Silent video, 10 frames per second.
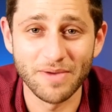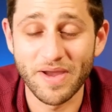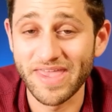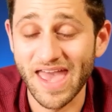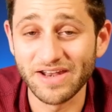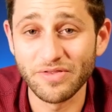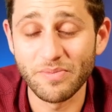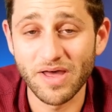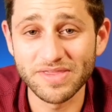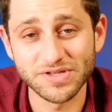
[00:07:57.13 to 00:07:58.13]
by the end of the
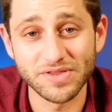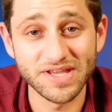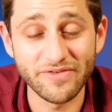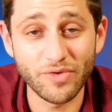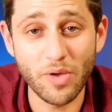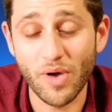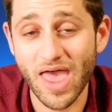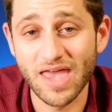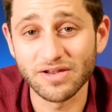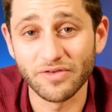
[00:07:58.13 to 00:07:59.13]
month. So the giveaway will
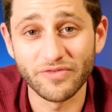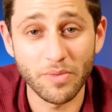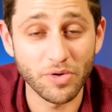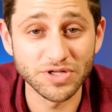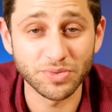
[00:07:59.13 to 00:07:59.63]
end on February